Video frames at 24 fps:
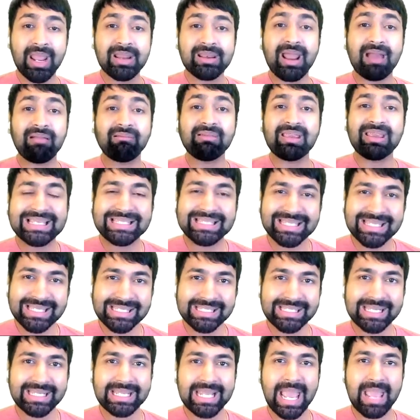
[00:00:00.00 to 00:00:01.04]
Now,
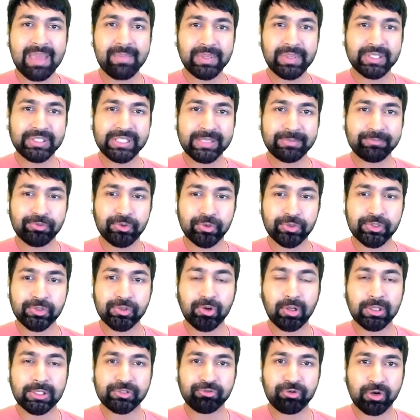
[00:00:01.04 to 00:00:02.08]
existing MPC
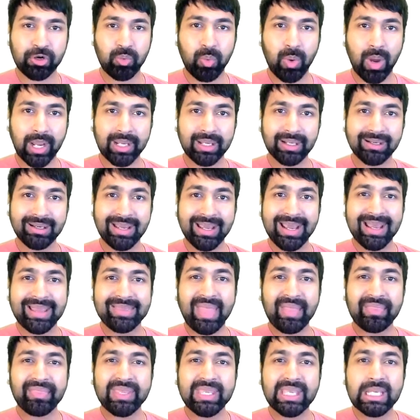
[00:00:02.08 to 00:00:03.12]
protocols require
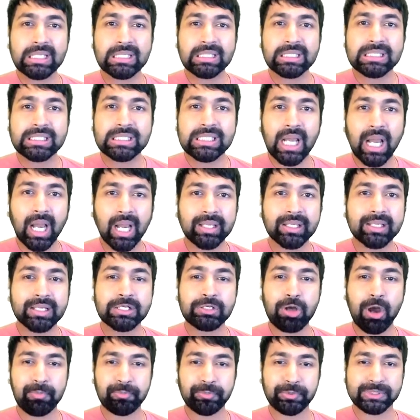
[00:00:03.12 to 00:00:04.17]
that the entire
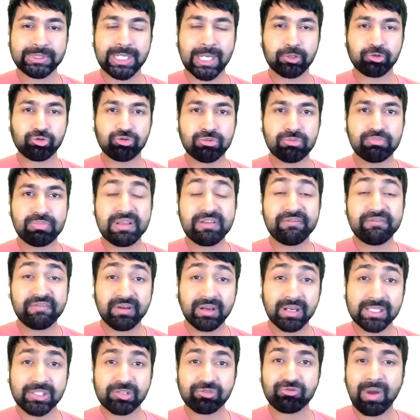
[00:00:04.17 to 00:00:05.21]
computation be
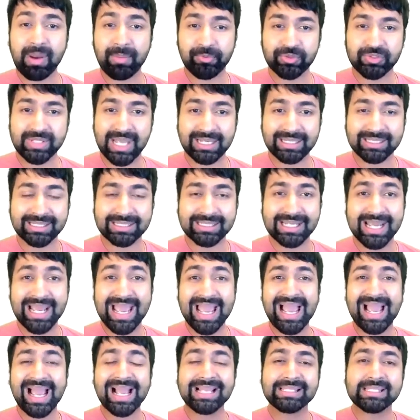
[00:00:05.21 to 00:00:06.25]
first represented
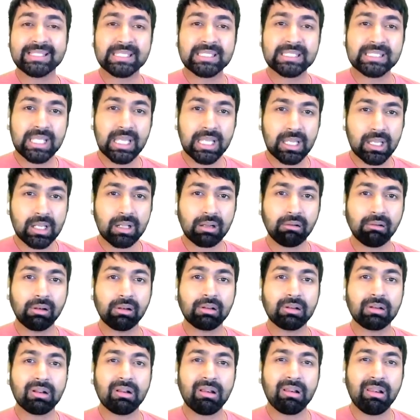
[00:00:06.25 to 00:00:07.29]
as a
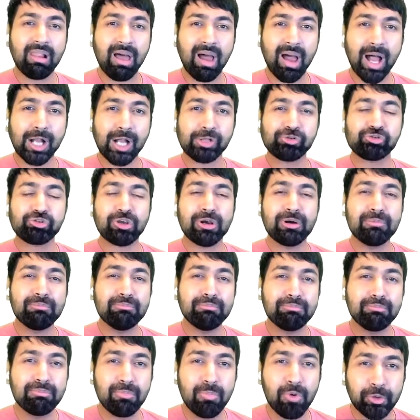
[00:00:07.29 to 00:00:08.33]
single, large,
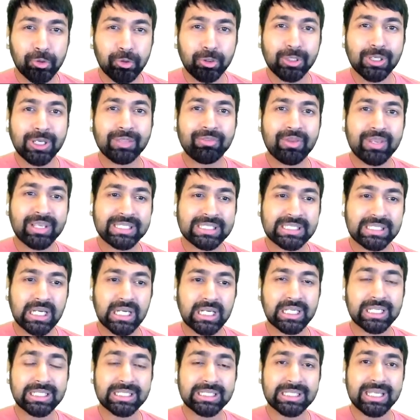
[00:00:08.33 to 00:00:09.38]
monolithic
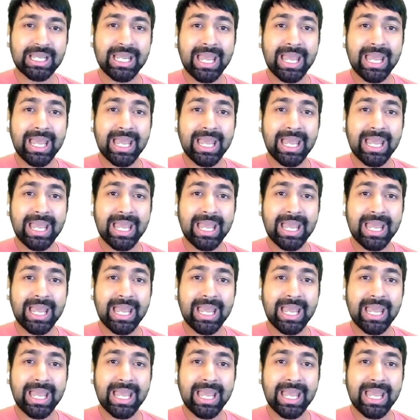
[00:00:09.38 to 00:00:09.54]
circuit,